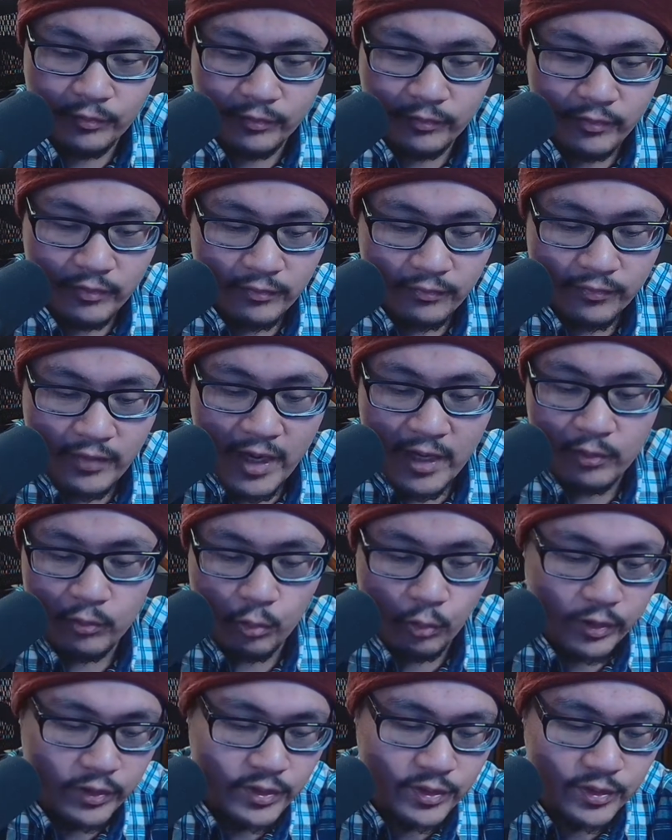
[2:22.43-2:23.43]
With the
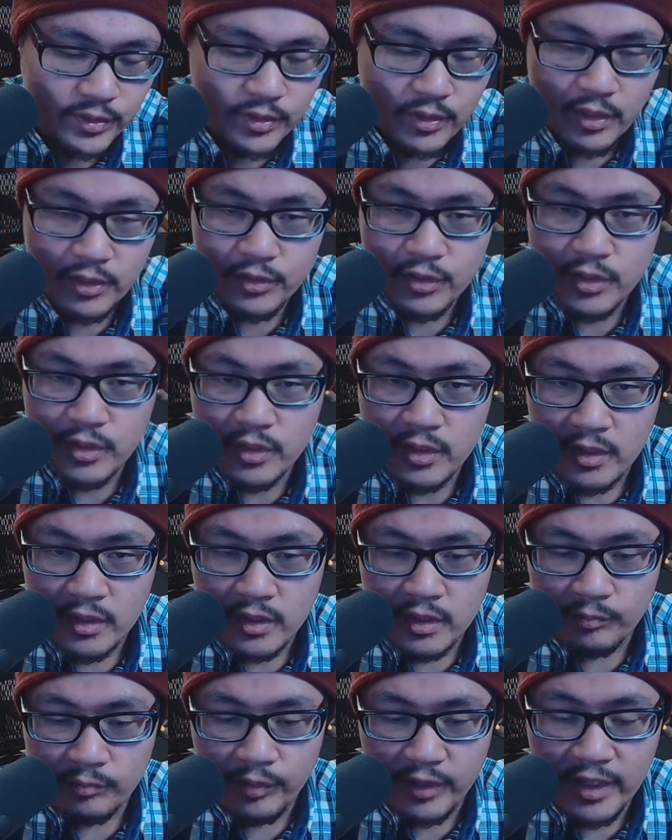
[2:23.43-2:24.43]
fan noise and such.
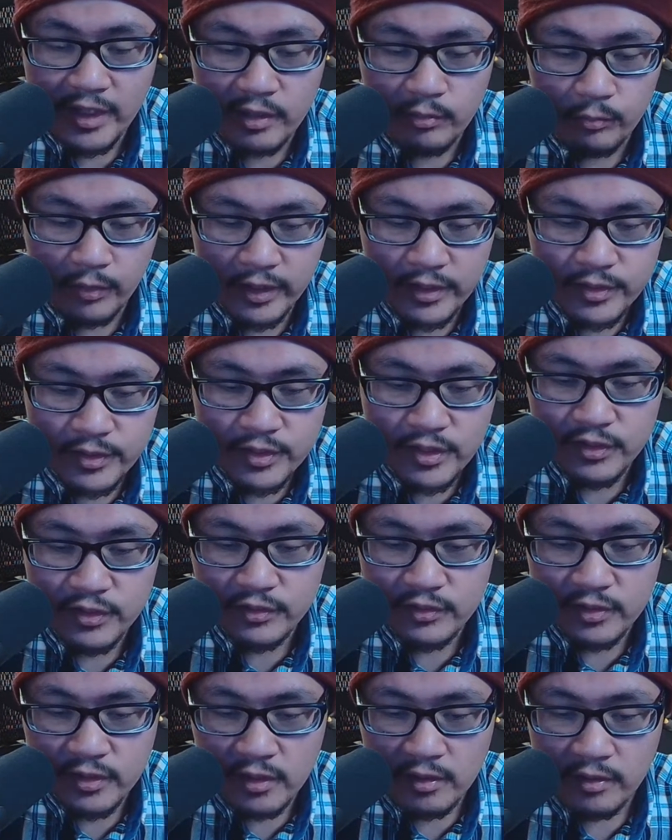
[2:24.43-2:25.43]
But anyways,
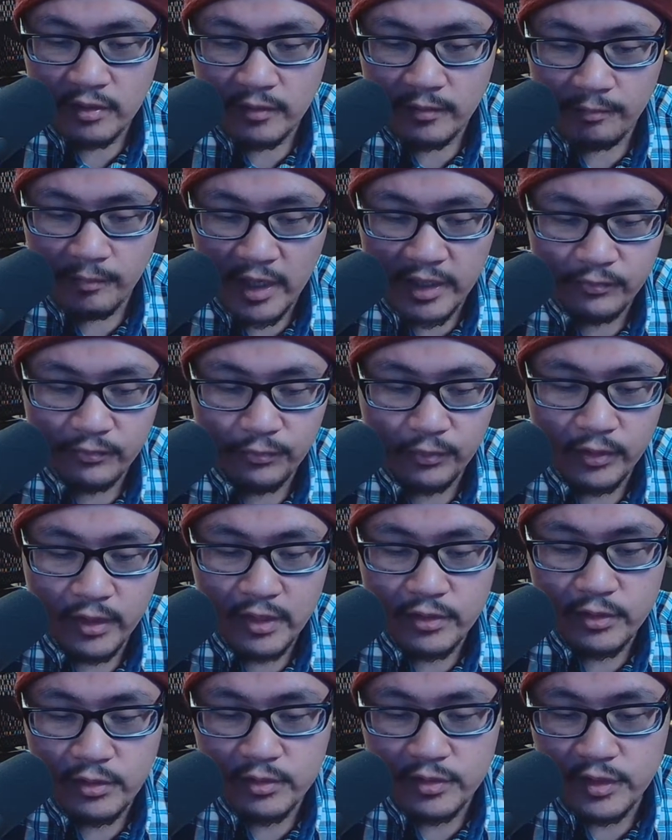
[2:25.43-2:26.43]
this
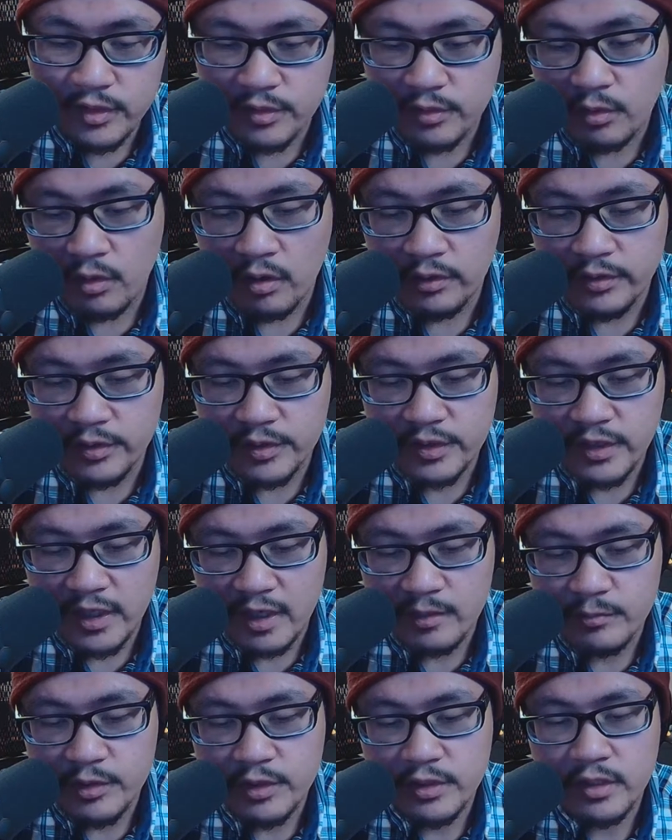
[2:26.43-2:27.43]
microphone I use is called the
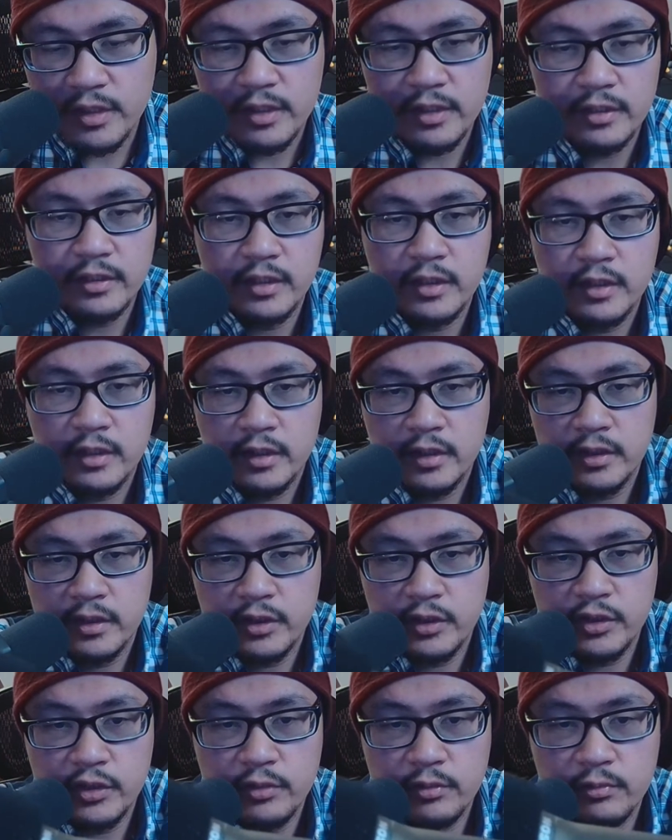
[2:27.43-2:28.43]
Samson
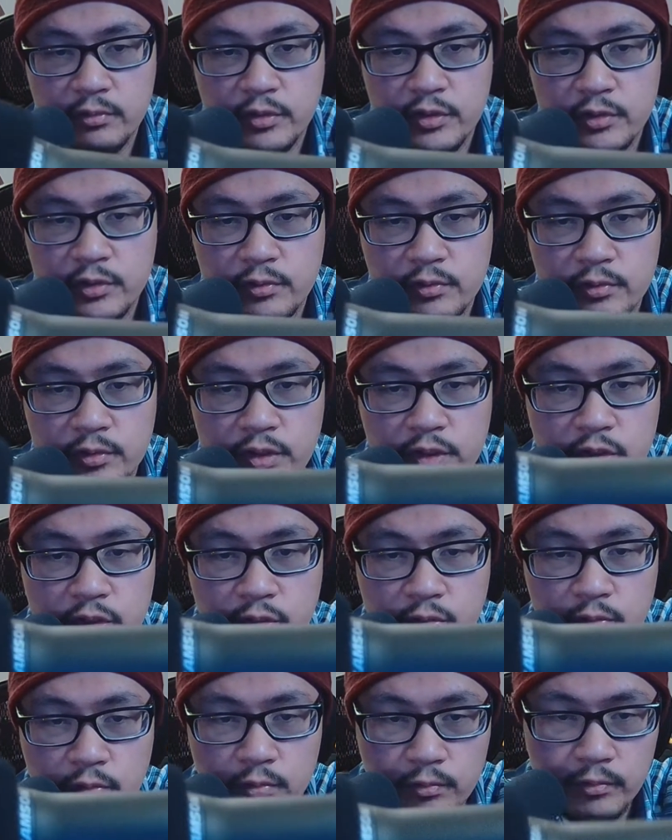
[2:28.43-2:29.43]

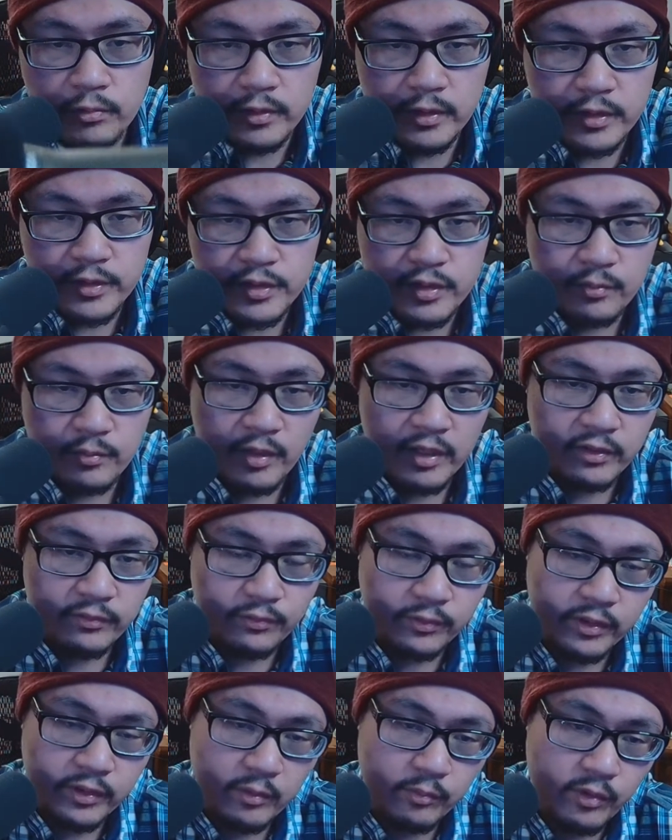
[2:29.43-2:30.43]
Q2U. This is a
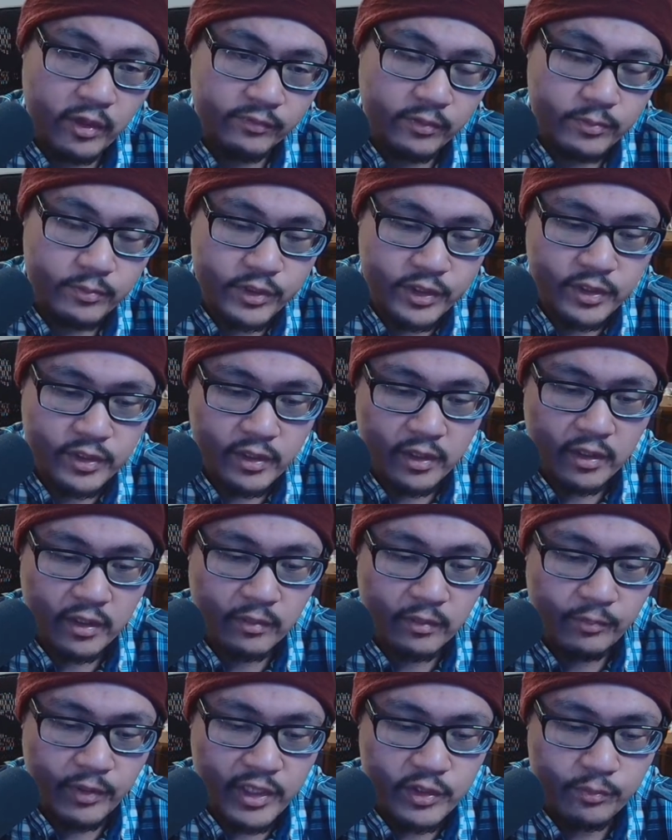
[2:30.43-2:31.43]
microphone that I bought from
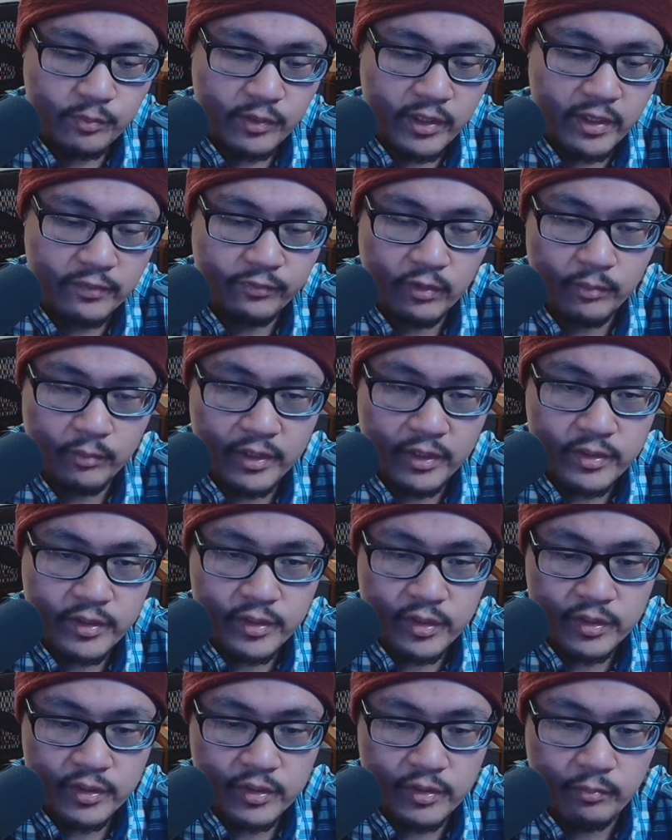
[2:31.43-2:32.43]
Best Buy for
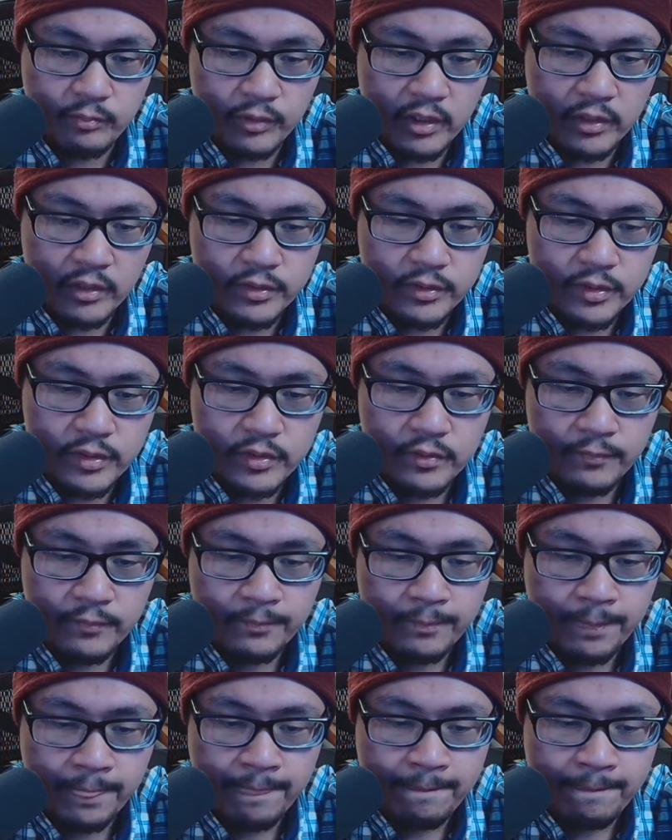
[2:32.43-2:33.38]
about 60 bucks.